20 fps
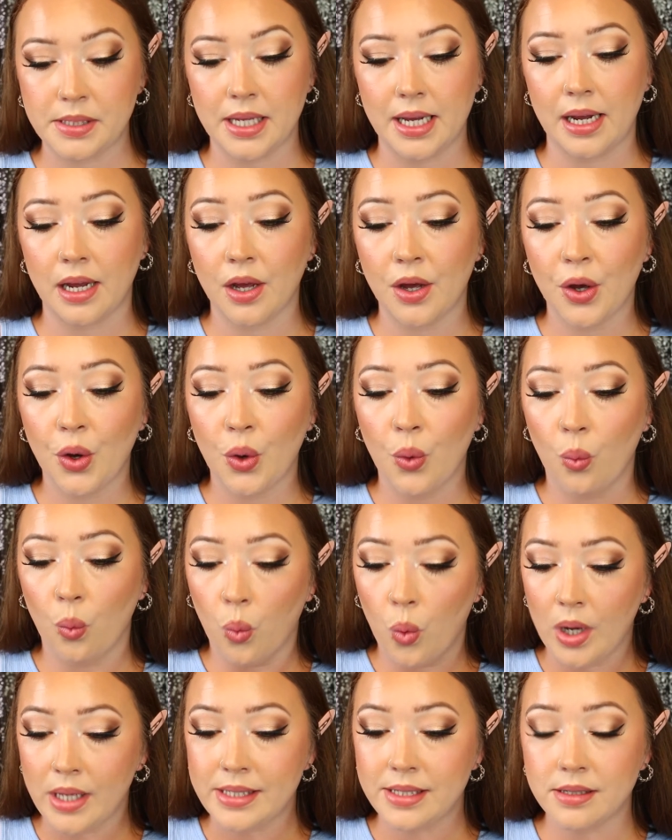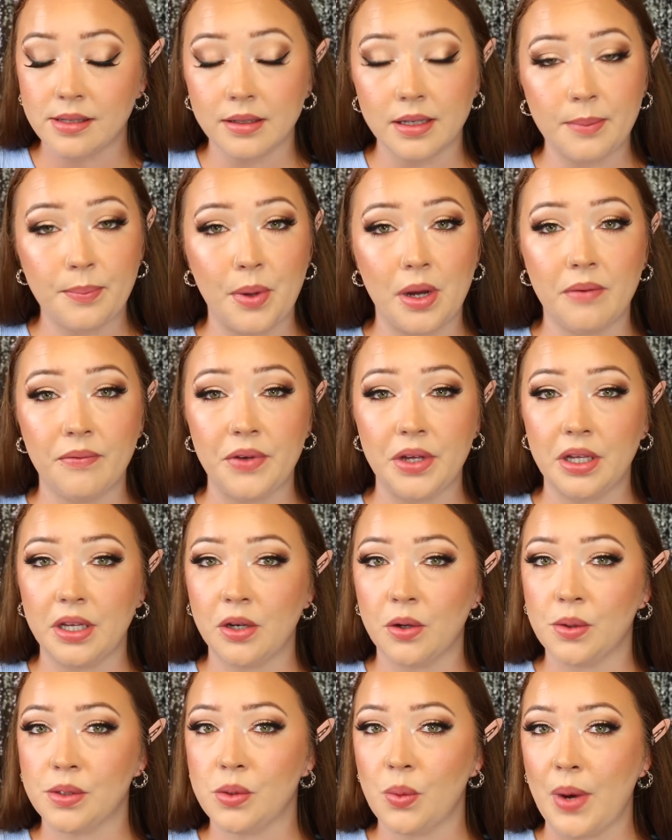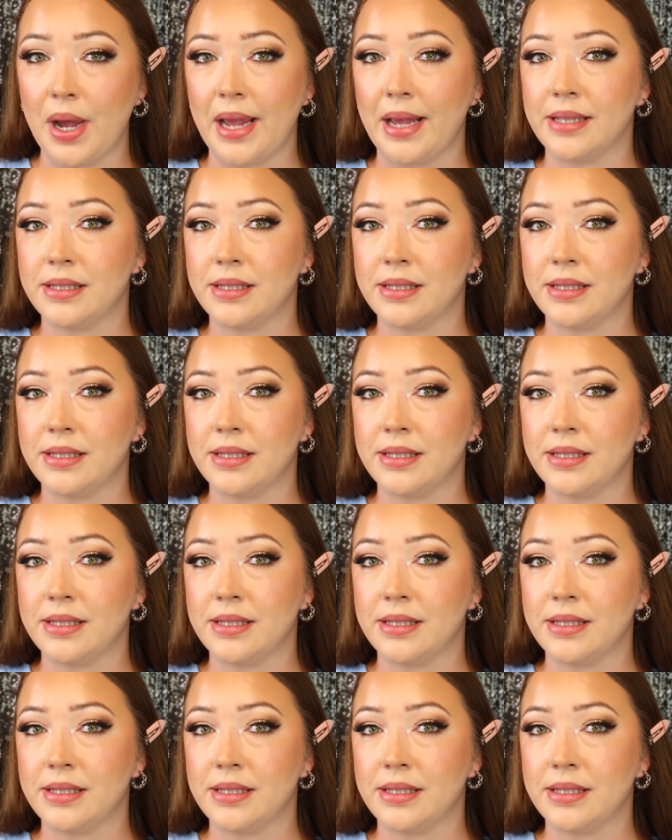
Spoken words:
Like once the lip balm feeling goes away,